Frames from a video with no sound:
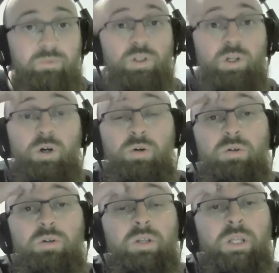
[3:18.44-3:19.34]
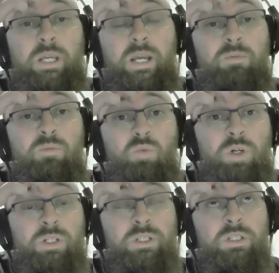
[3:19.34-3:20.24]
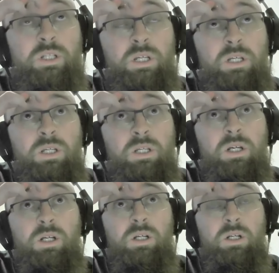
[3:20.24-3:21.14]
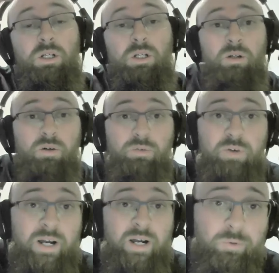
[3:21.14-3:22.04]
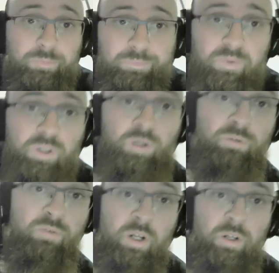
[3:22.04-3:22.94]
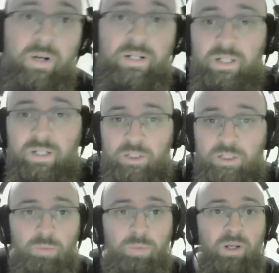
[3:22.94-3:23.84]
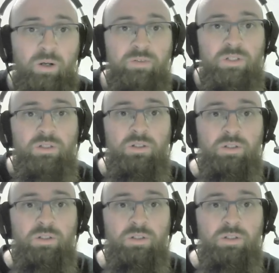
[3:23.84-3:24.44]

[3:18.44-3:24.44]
So the game was the final of the under-18 national playoffs.